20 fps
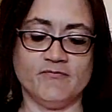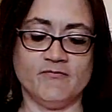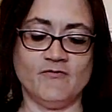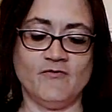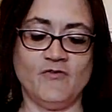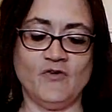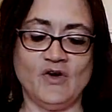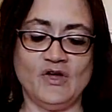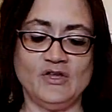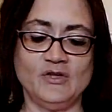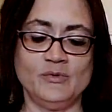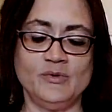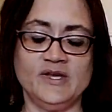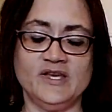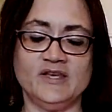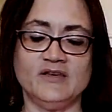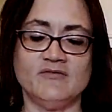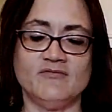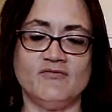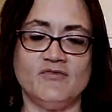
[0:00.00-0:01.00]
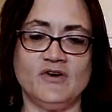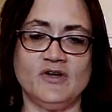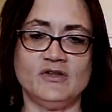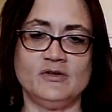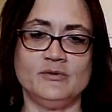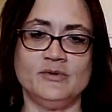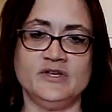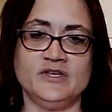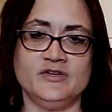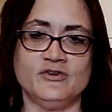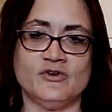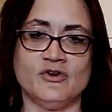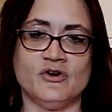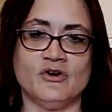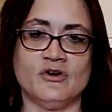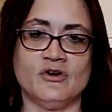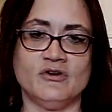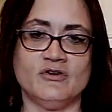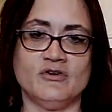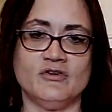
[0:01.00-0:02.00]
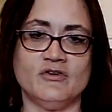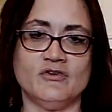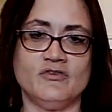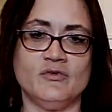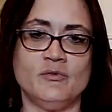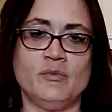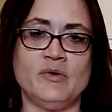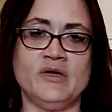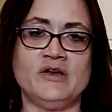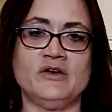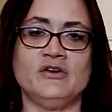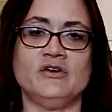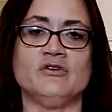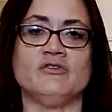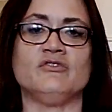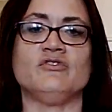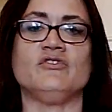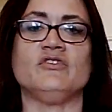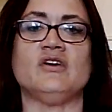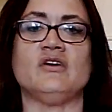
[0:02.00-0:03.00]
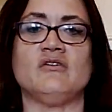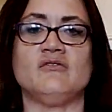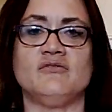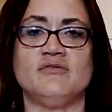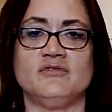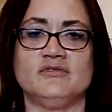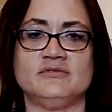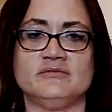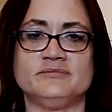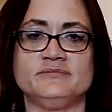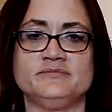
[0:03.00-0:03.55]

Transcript: following your heart to better yourself.